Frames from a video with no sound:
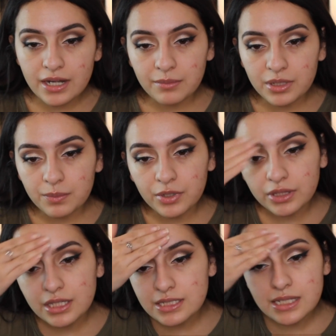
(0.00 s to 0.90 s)
And I'm going to
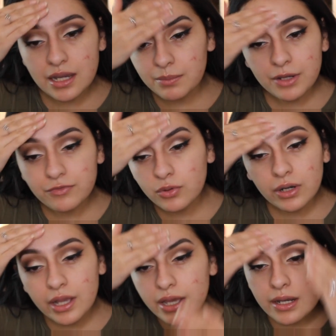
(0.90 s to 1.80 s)
put this on my
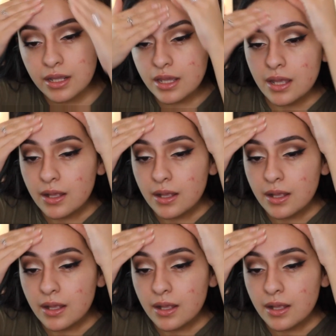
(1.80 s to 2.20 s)
forehead.